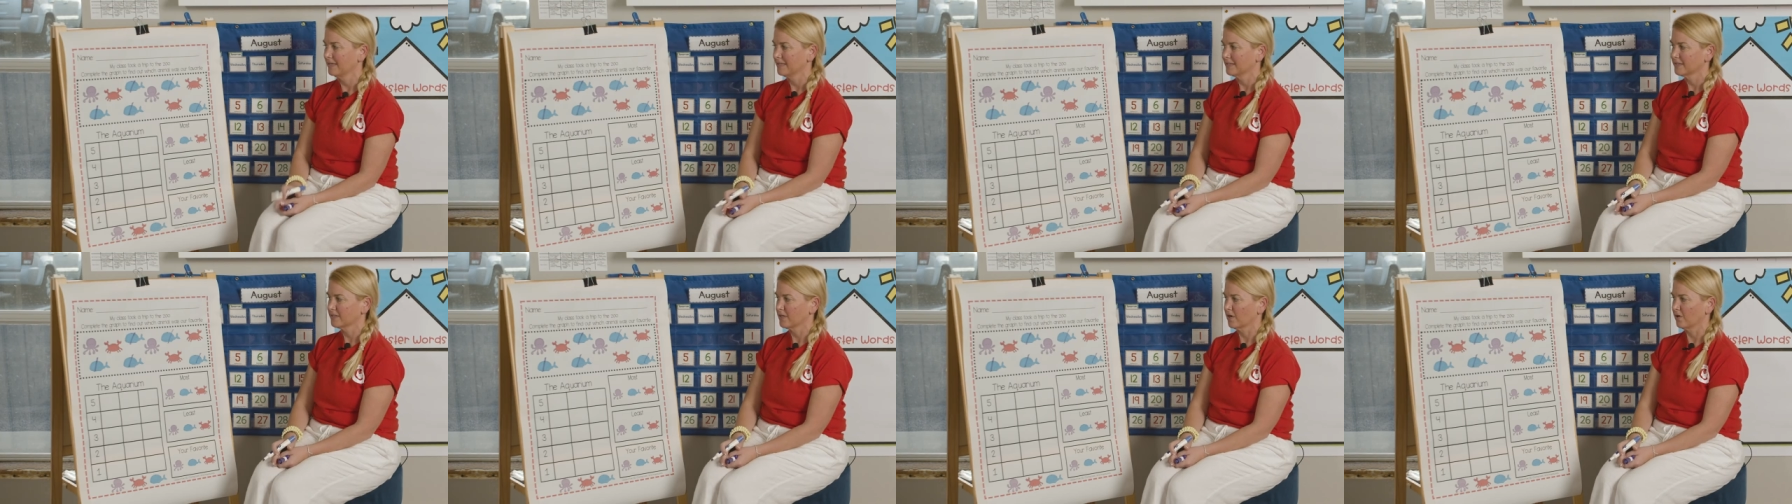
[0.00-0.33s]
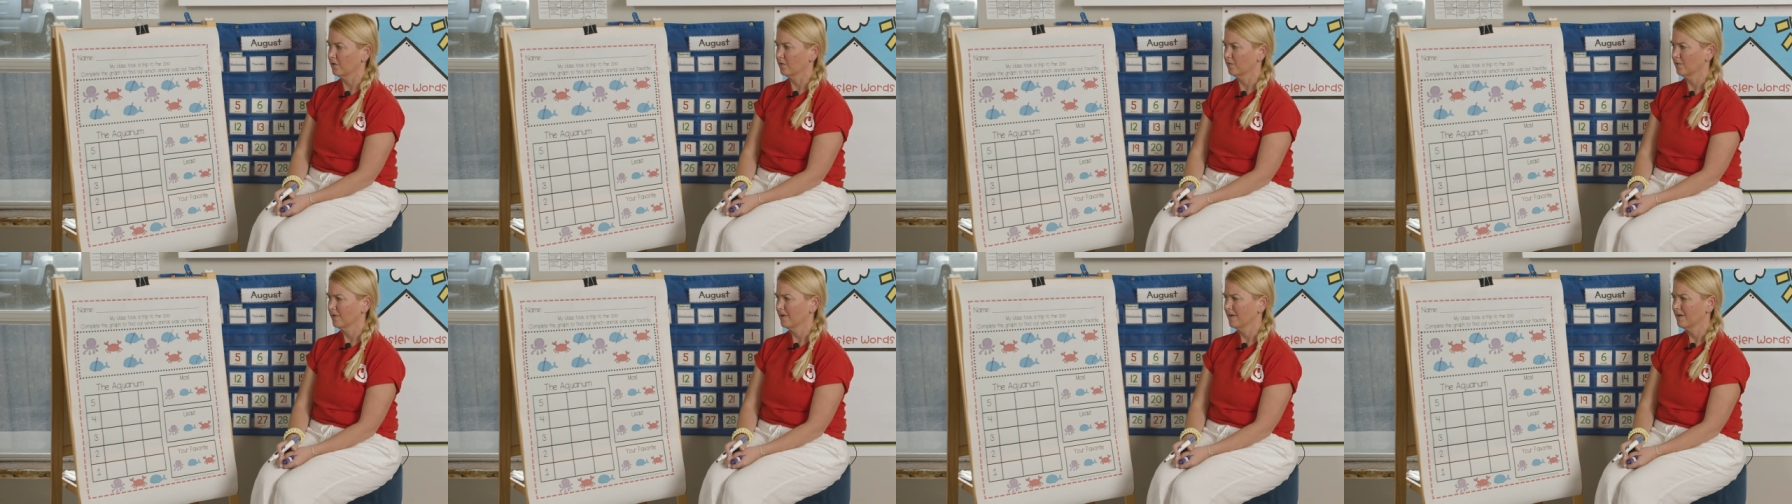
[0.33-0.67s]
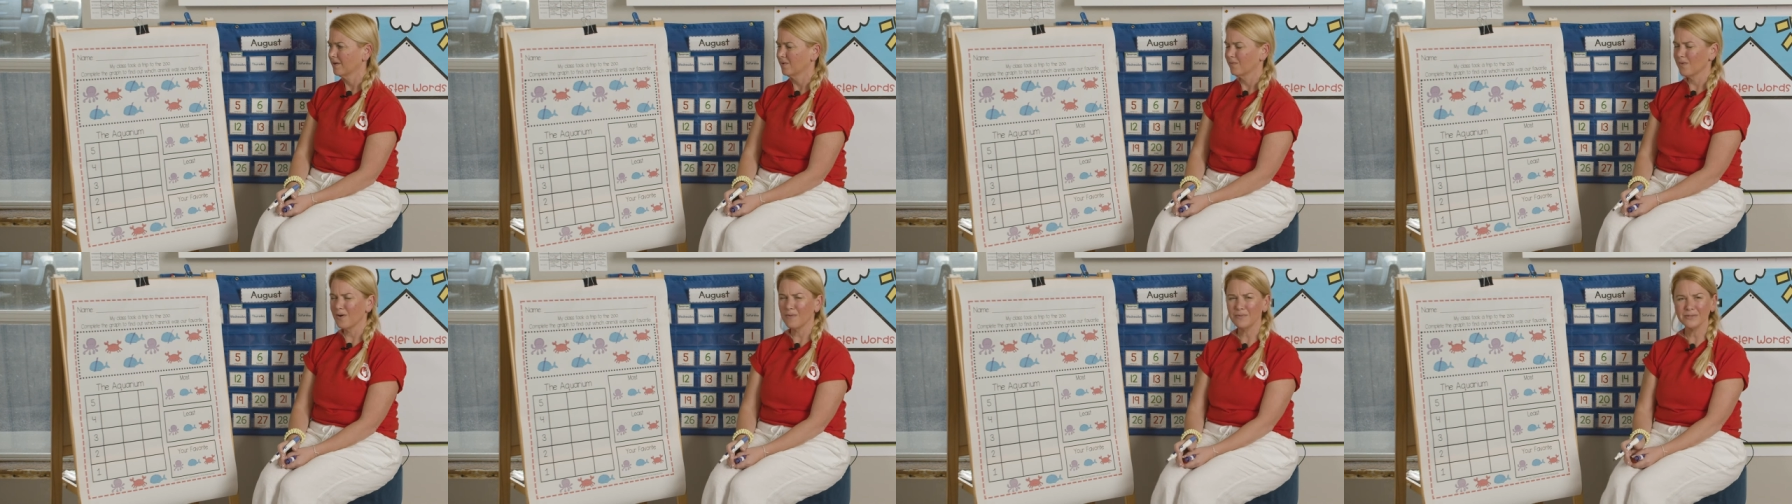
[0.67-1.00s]
So
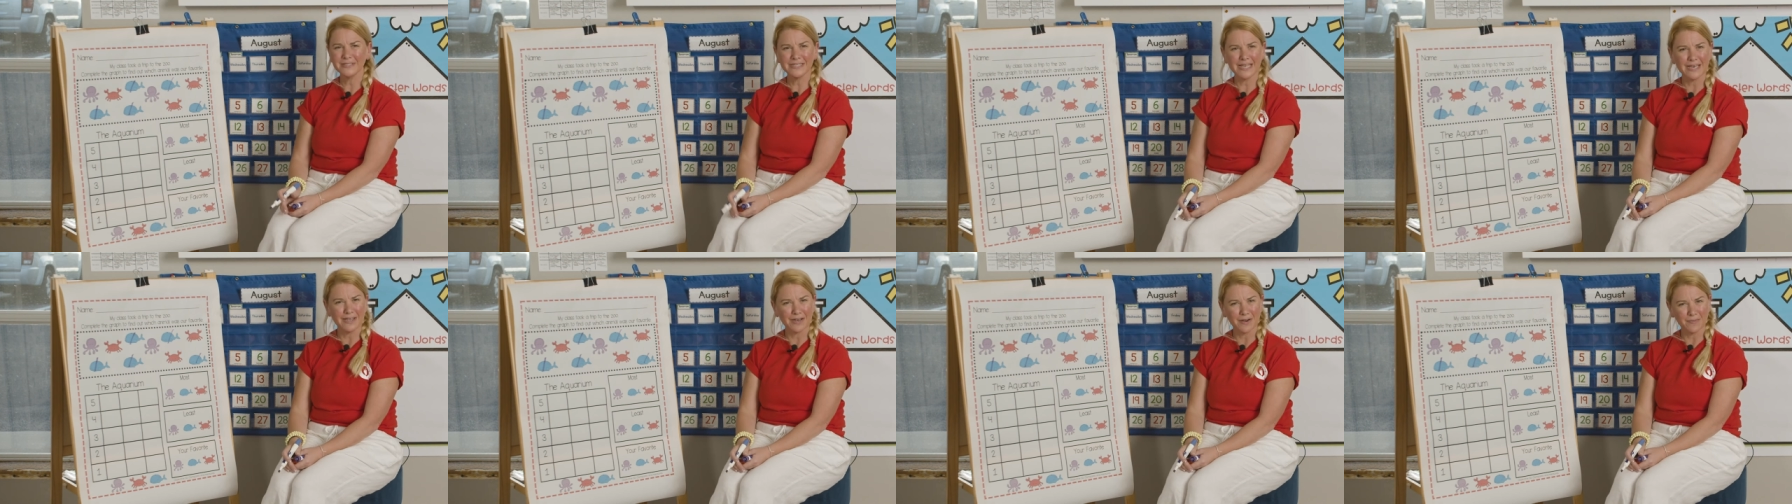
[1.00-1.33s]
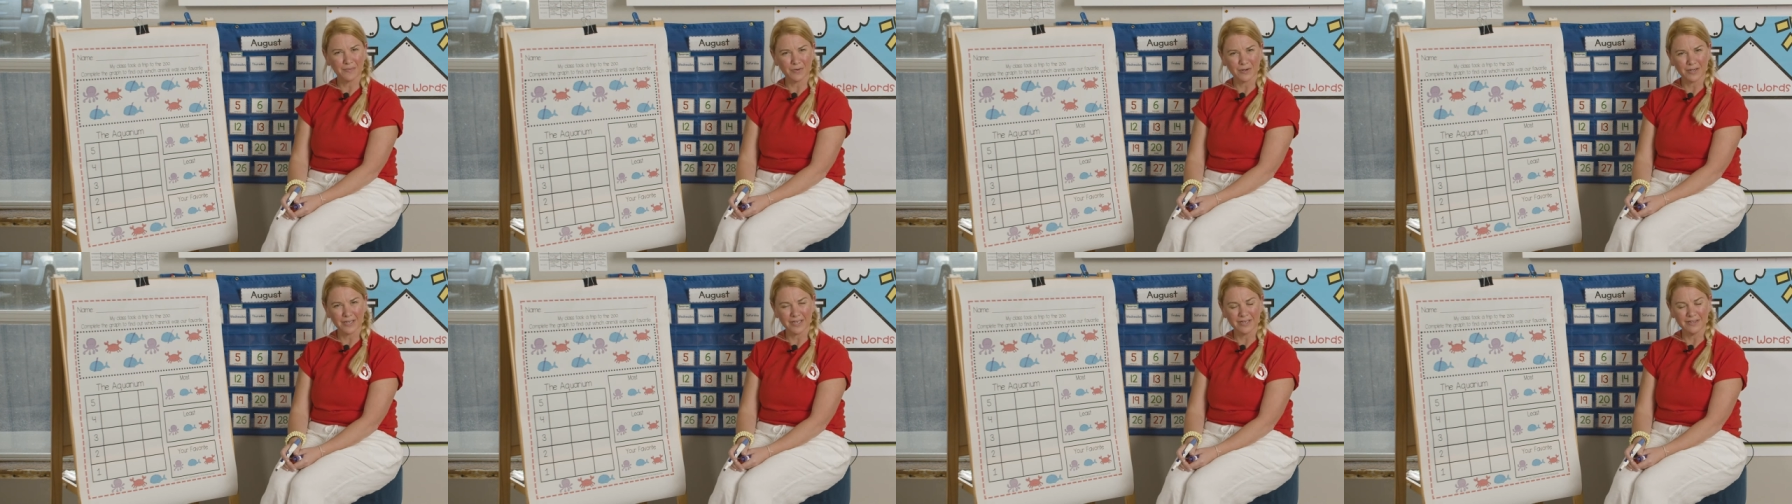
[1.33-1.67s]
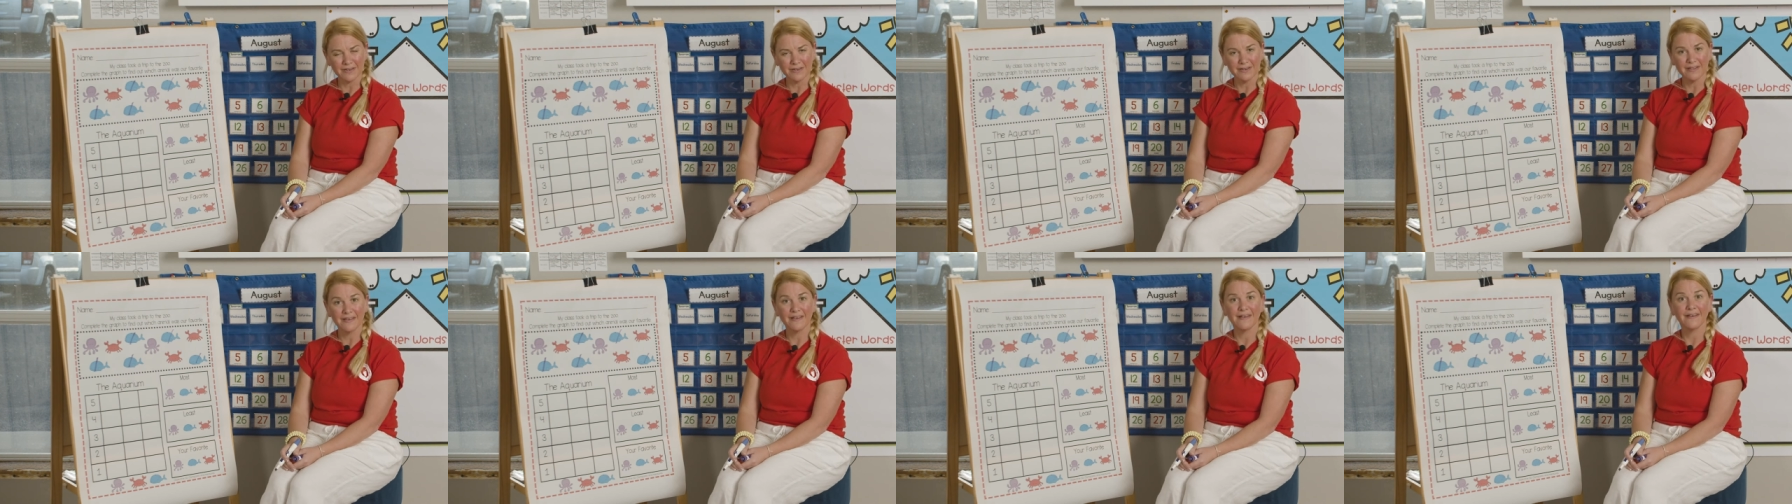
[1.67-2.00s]
what was that number
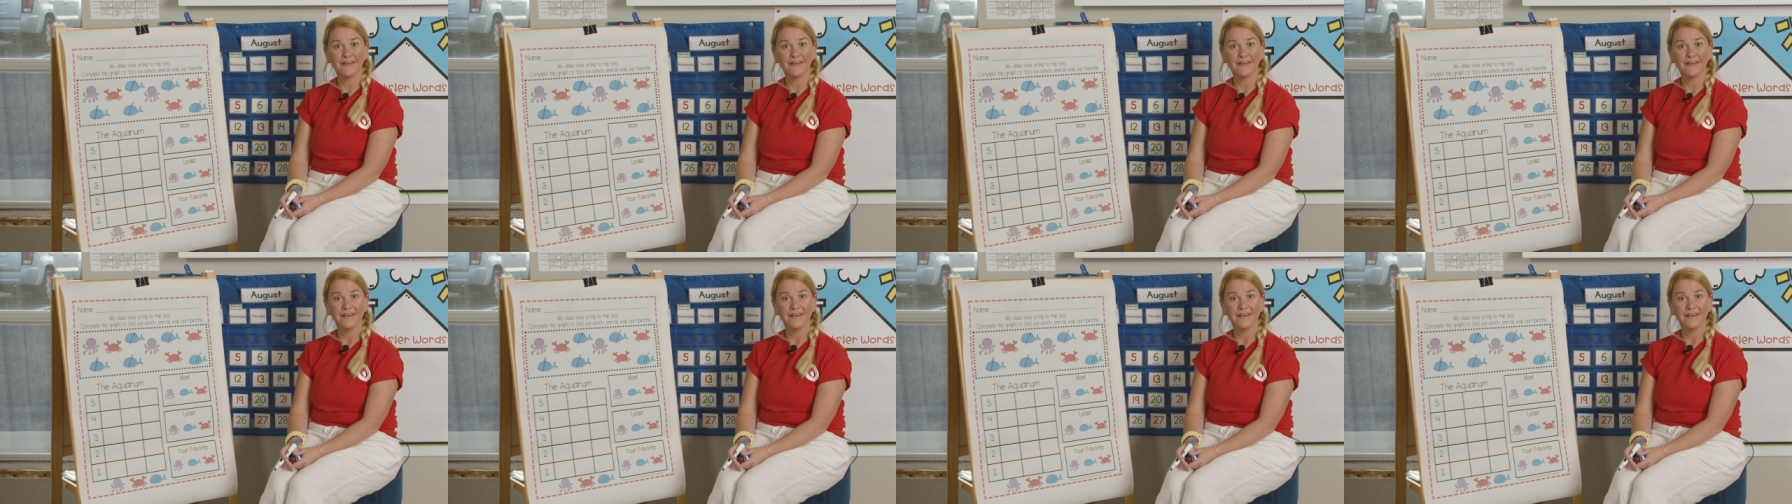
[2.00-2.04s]
again?